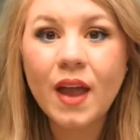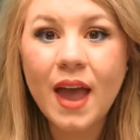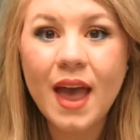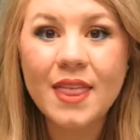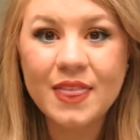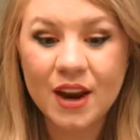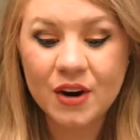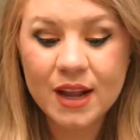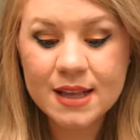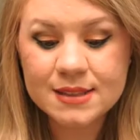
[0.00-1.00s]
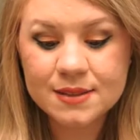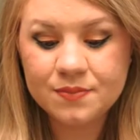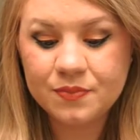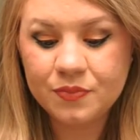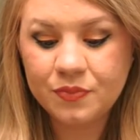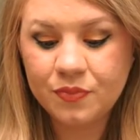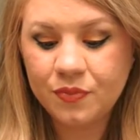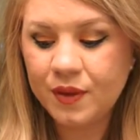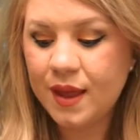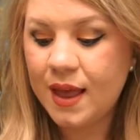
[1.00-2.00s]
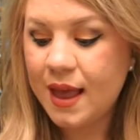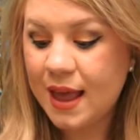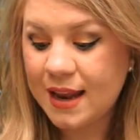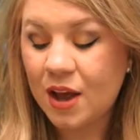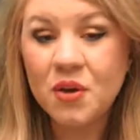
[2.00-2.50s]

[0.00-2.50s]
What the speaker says: And there it is. Now